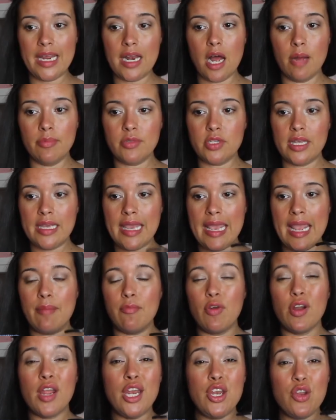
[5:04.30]
it up to the
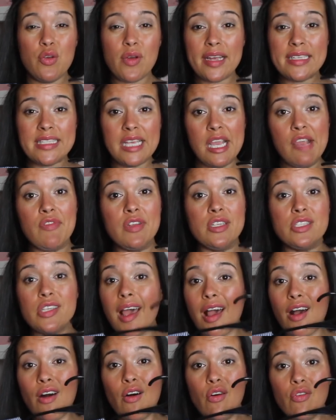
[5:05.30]
camera, can you guys even
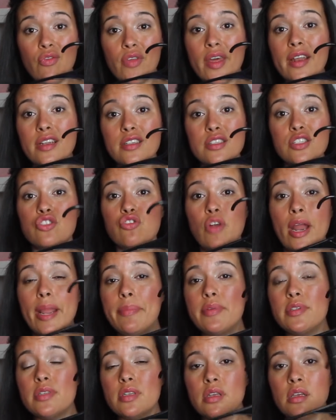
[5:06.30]
tell that it's
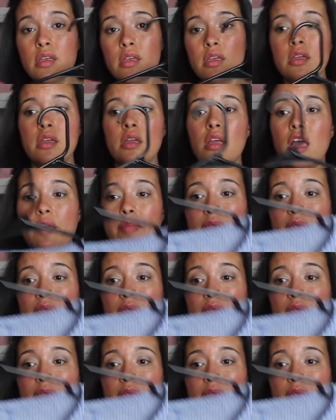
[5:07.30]
striped? I